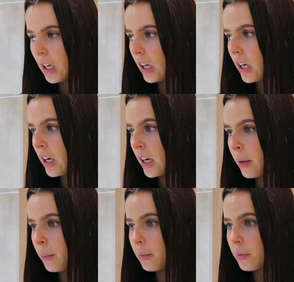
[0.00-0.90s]

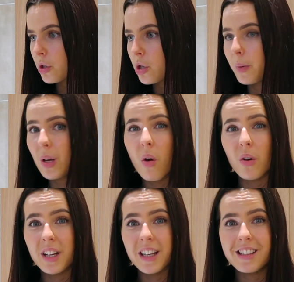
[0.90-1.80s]
To be
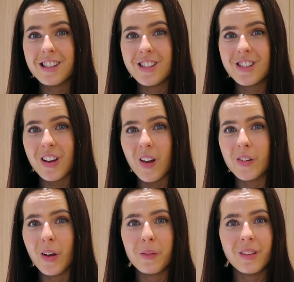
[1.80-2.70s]
honest, I
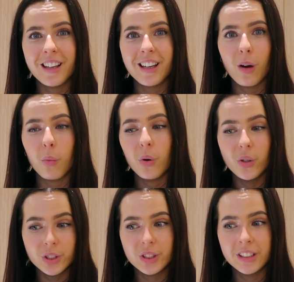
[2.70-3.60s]
don't think I
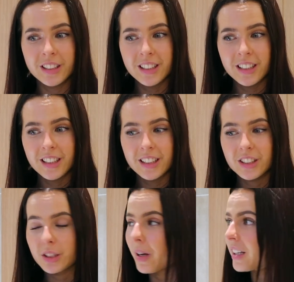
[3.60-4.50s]
would
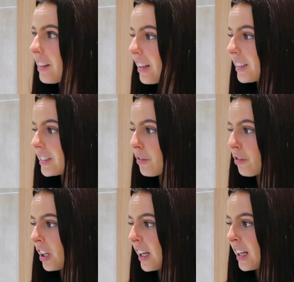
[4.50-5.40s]
do anything
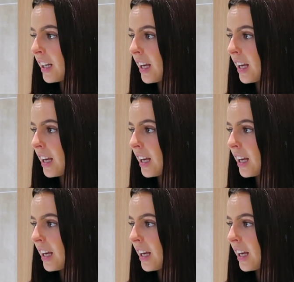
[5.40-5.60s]
differently in